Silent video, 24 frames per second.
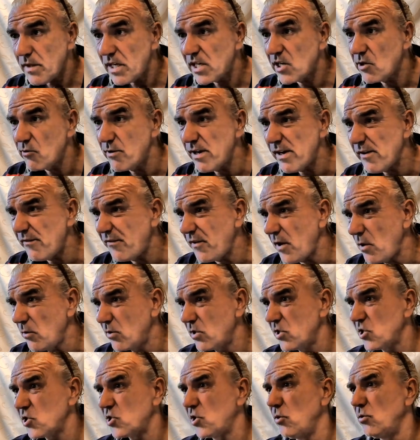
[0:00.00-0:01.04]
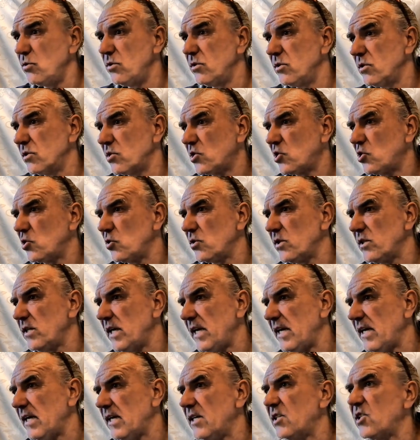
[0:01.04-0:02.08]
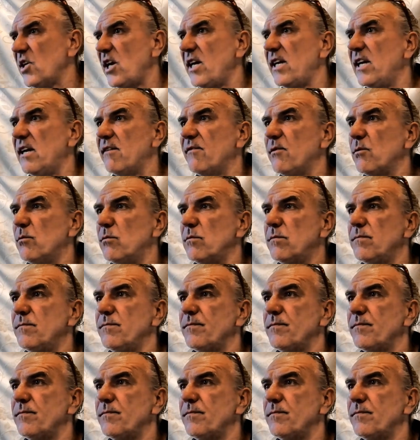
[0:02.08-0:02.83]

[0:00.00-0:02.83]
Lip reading: Career-focused students shun English A-level.